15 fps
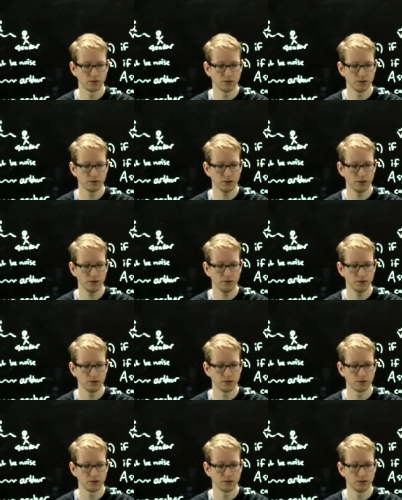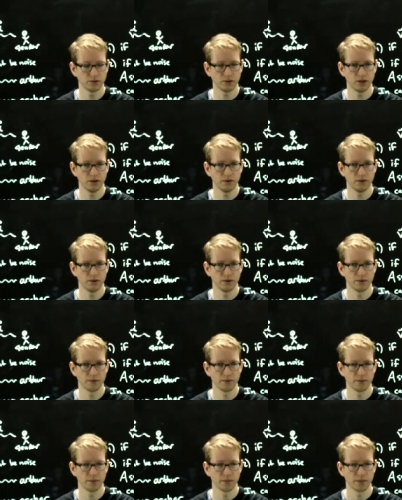0, 0,
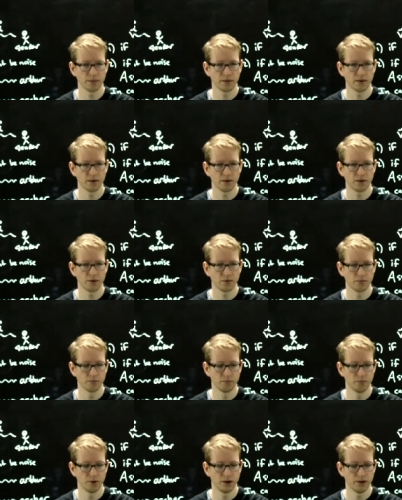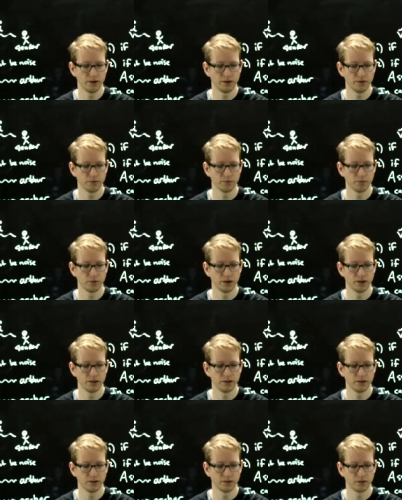1,
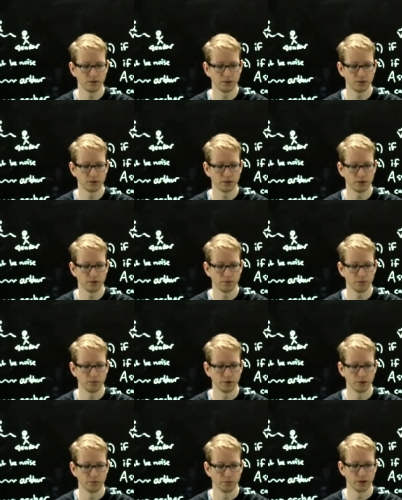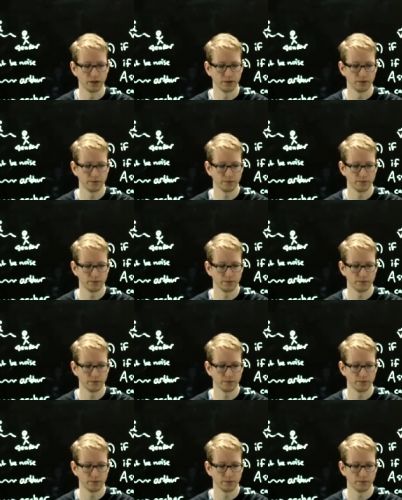1, 0, 1, 1.